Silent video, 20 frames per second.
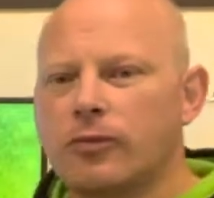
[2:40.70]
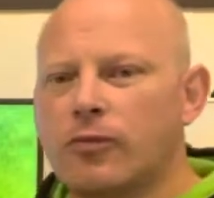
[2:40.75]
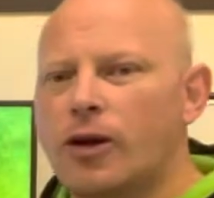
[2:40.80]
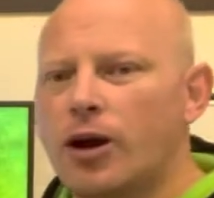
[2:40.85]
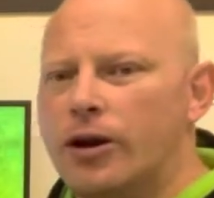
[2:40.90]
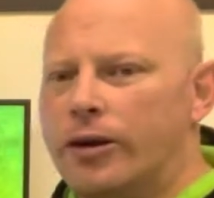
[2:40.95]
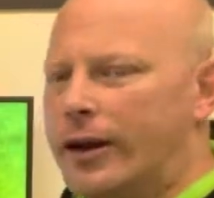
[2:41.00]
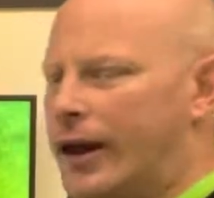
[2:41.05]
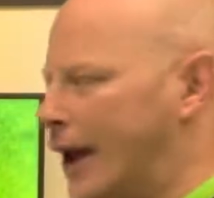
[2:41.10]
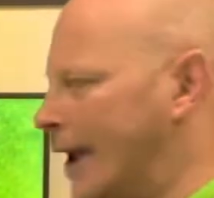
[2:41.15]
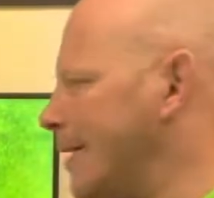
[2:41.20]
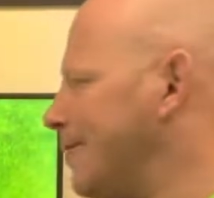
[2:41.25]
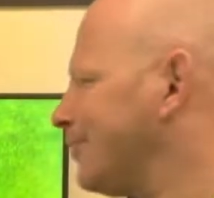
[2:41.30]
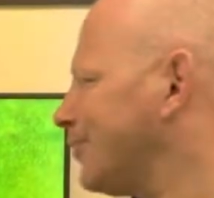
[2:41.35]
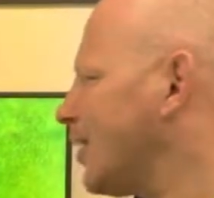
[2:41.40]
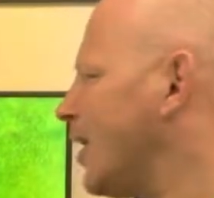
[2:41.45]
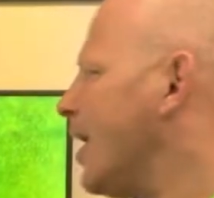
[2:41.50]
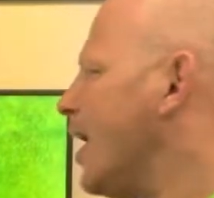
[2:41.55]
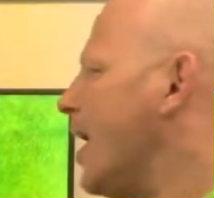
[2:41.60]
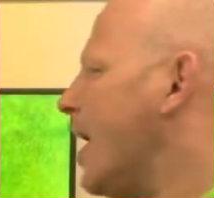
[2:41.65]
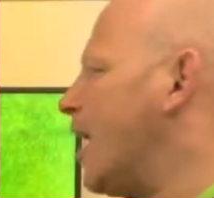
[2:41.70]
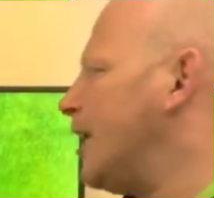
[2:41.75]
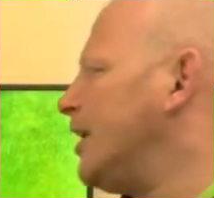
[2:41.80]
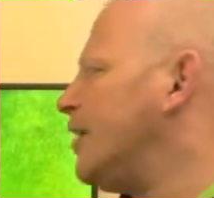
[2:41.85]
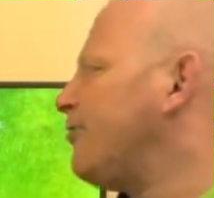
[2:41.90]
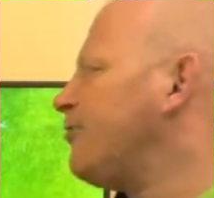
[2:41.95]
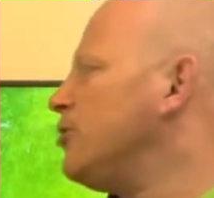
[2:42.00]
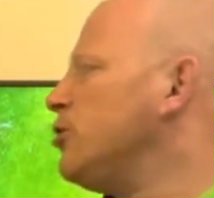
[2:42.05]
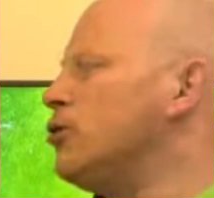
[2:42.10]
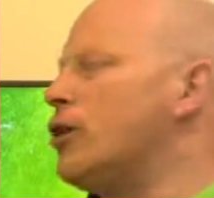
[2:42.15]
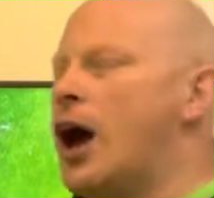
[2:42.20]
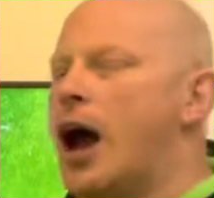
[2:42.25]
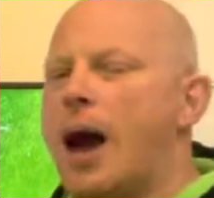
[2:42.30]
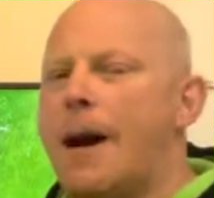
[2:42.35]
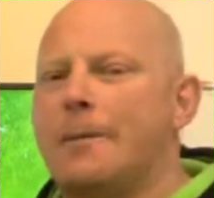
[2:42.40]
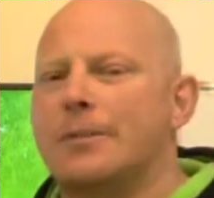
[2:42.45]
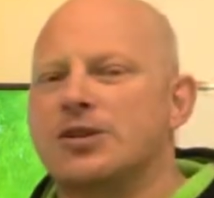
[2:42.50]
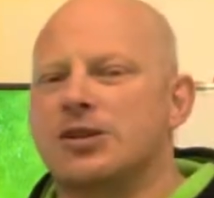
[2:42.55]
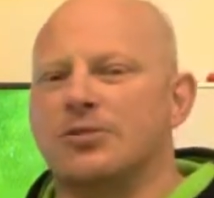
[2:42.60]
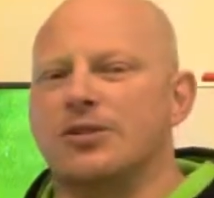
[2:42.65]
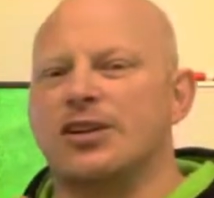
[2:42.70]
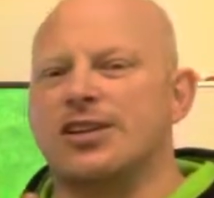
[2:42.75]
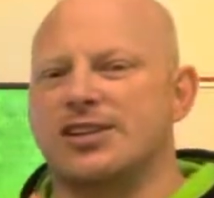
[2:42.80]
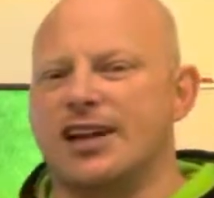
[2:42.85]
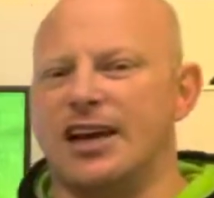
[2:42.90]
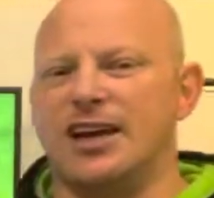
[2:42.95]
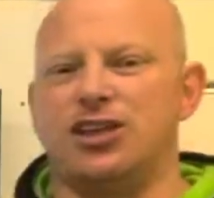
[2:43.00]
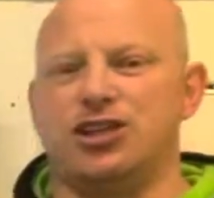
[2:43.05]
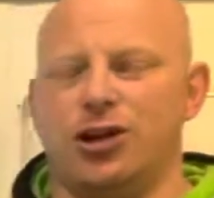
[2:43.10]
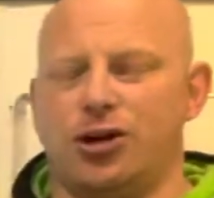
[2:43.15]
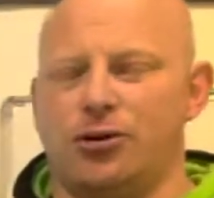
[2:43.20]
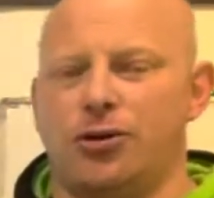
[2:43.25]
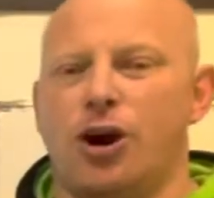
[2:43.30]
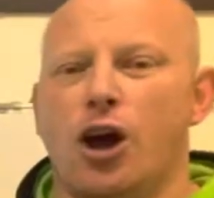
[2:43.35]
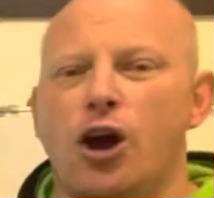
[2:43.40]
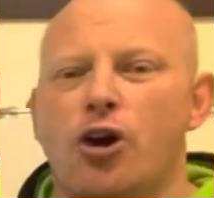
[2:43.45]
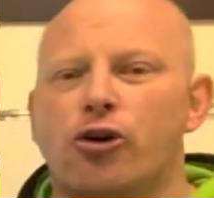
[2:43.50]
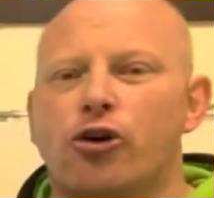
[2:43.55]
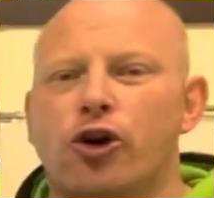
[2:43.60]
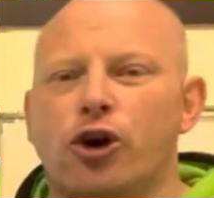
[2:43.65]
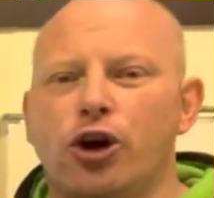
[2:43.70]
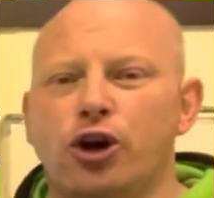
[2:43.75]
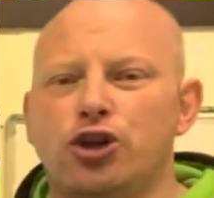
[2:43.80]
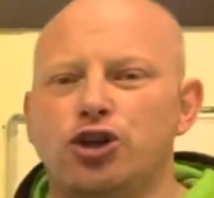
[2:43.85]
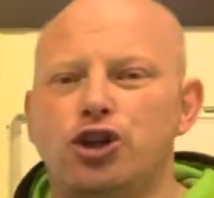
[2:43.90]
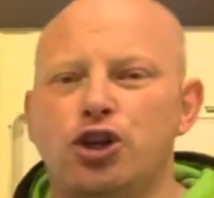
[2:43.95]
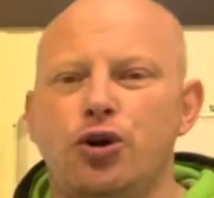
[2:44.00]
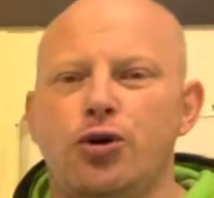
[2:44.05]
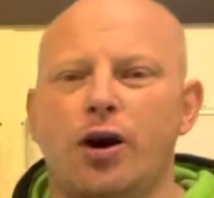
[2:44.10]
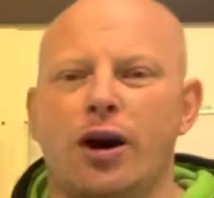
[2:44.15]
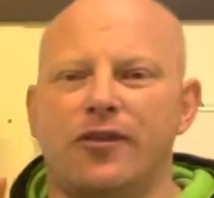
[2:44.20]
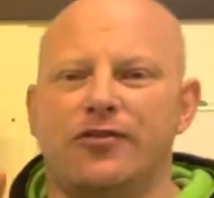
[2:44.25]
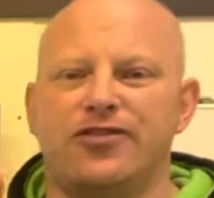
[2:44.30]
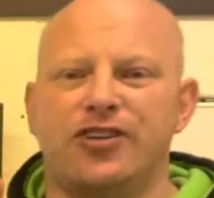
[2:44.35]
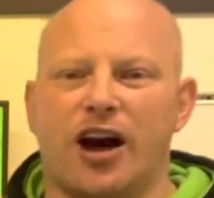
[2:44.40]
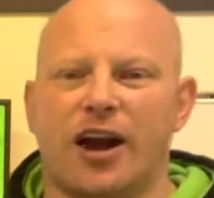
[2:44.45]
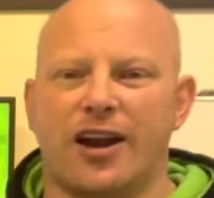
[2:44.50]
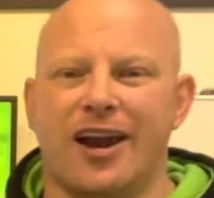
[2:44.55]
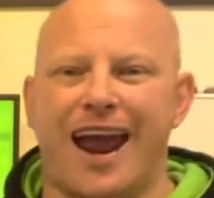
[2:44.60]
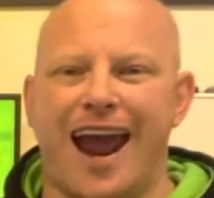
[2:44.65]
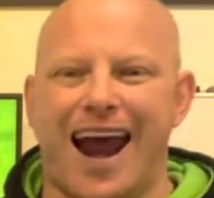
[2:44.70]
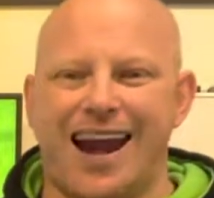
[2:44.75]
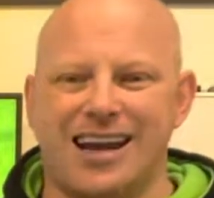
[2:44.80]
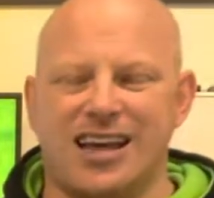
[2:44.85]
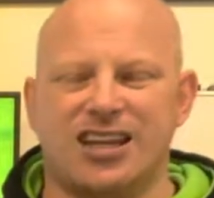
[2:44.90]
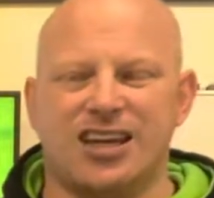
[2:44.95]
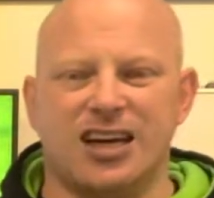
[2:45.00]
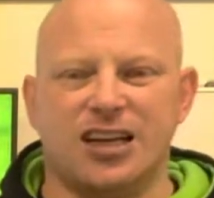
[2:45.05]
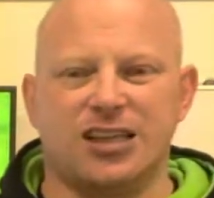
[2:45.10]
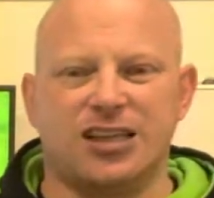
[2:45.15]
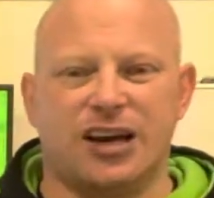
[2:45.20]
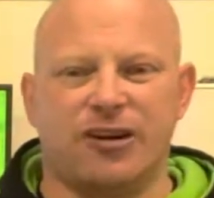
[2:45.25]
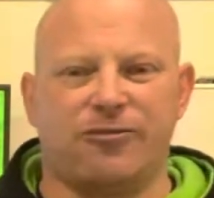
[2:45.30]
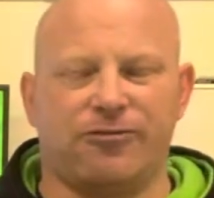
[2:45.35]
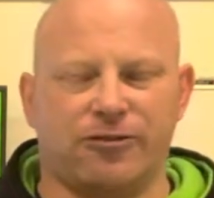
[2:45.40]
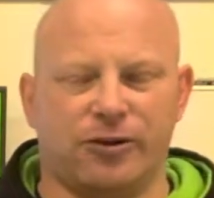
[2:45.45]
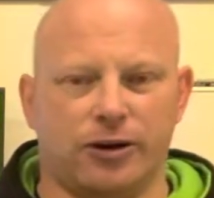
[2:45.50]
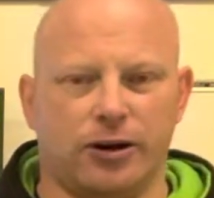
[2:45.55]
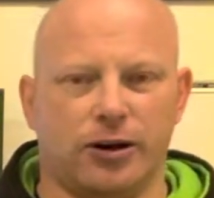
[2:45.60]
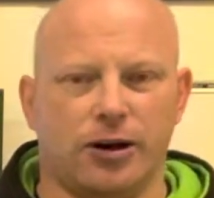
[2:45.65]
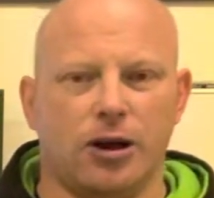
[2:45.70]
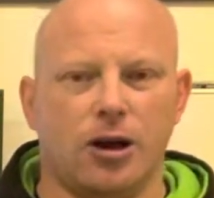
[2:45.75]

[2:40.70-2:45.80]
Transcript: Okay? And if you, um, someone could say to you, could you have done anything different?